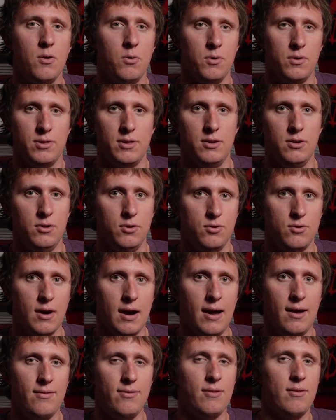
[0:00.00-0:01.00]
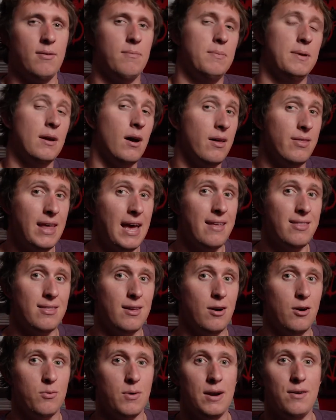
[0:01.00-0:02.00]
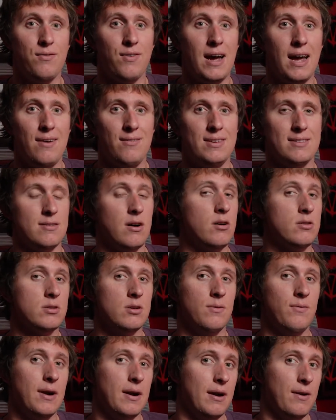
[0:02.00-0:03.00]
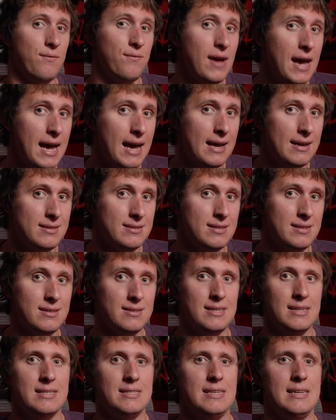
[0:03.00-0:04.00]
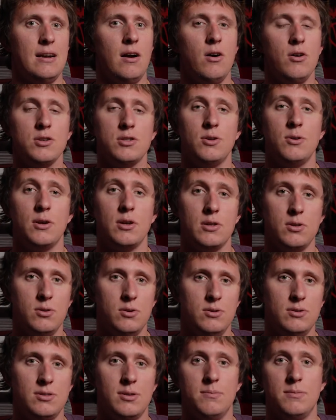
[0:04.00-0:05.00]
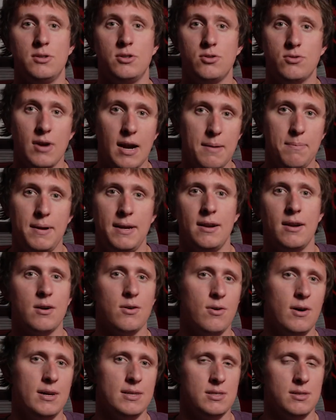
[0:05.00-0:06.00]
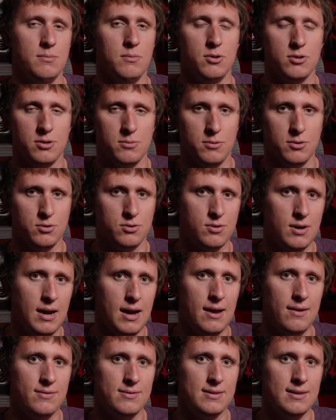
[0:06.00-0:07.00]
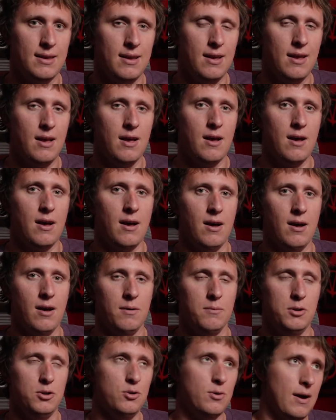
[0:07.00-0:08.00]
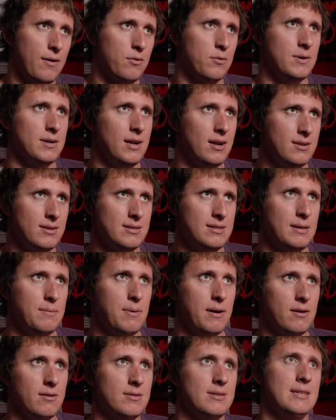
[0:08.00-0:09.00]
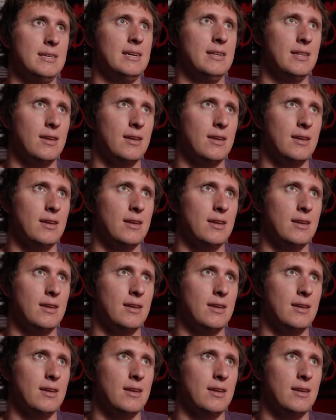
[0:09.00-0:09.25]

with the new drive. Beyond that though, RAID 5 is also very fast since it also includes some striping across the multiple drives. You do have a redundancy penalty in